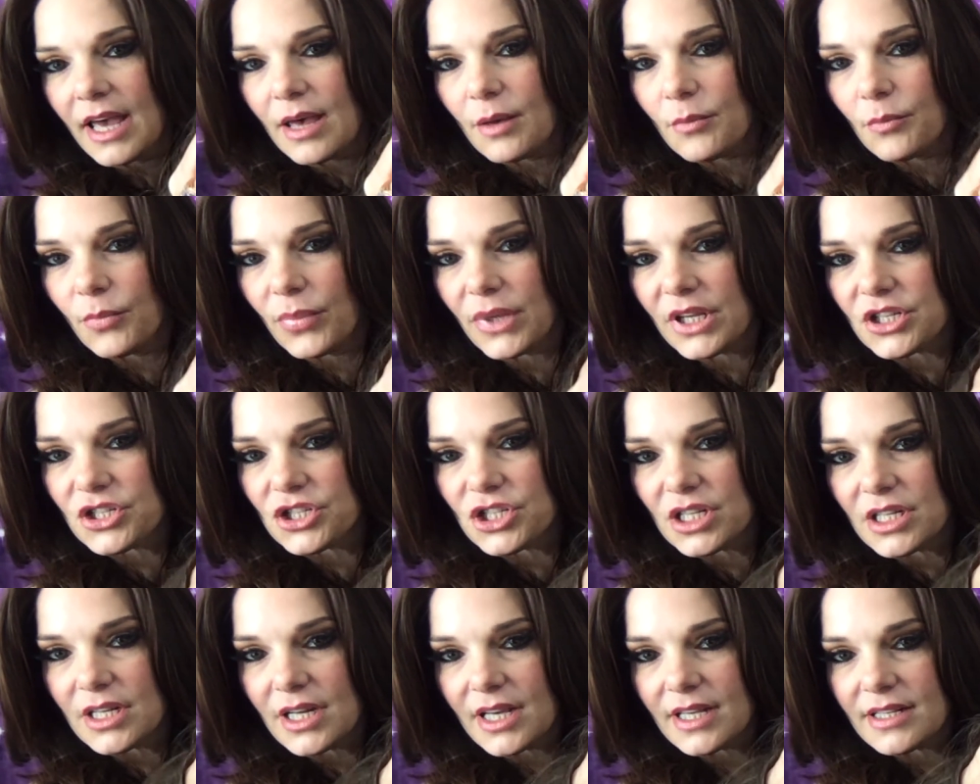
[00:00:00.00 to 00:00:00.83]
but
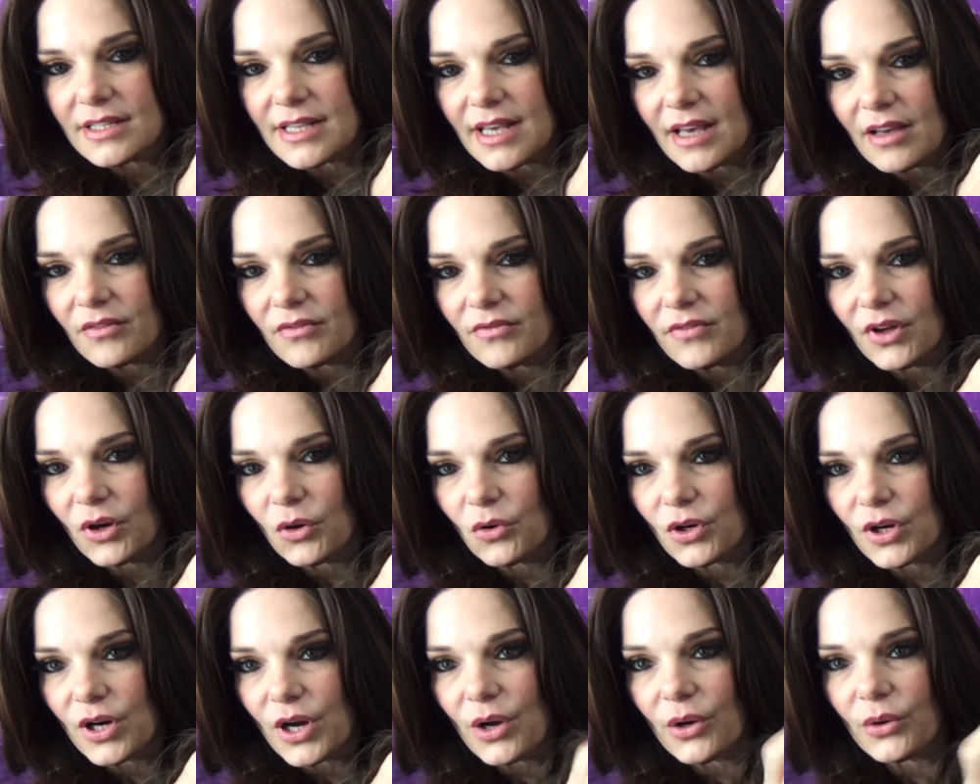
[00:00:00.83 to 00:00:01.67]
she does have
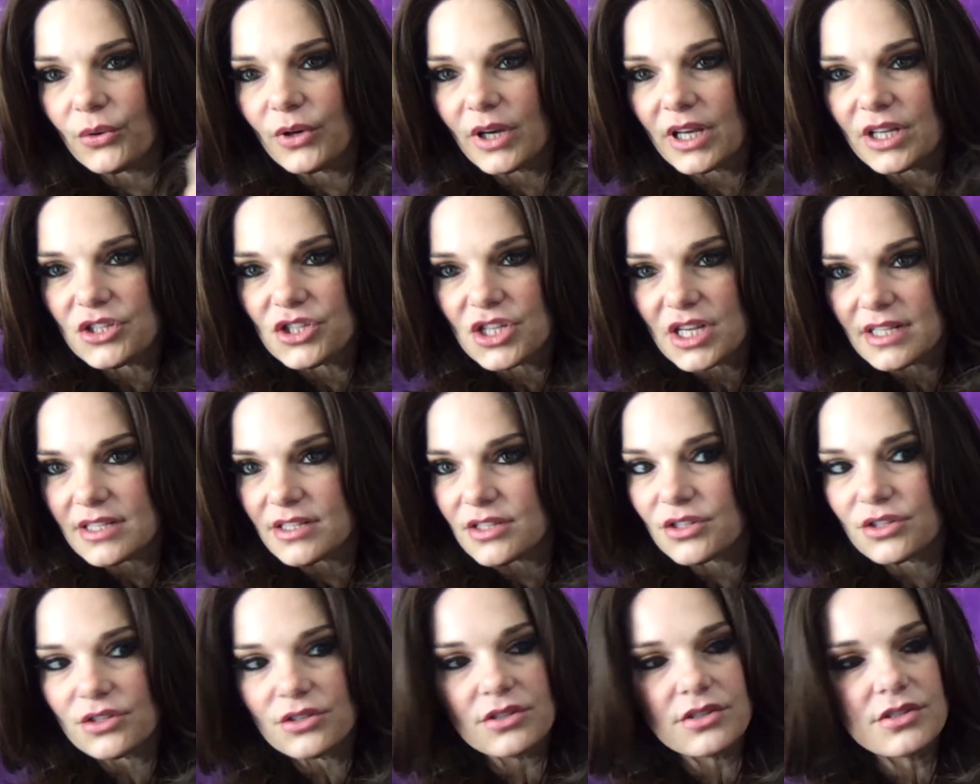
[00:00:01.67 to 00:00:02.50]
Velcro
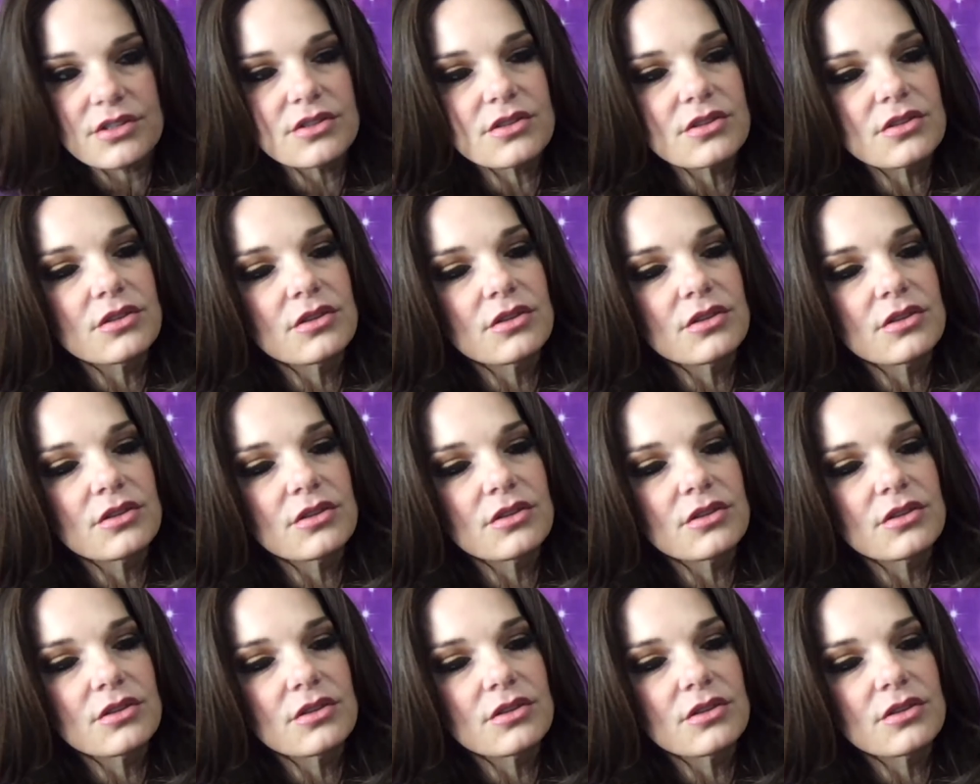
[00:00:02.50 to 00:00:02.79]
adjusters.